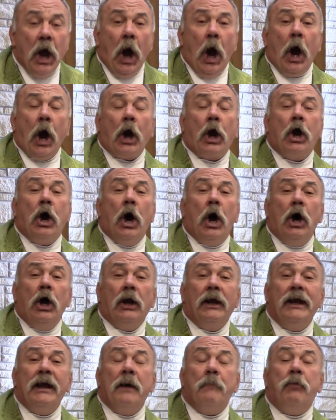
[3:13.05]
are
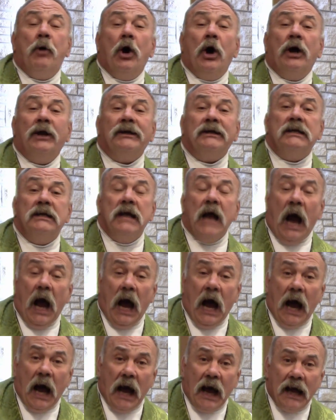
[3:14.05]
calling upon
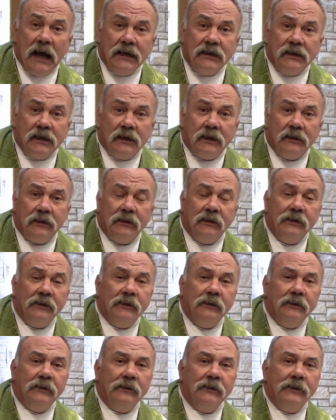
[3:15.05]
God
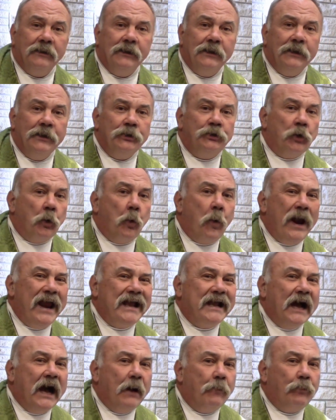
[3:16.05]
to
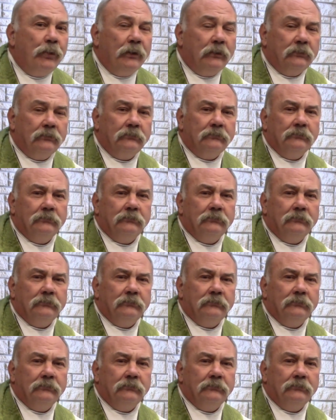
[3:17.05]
wake up.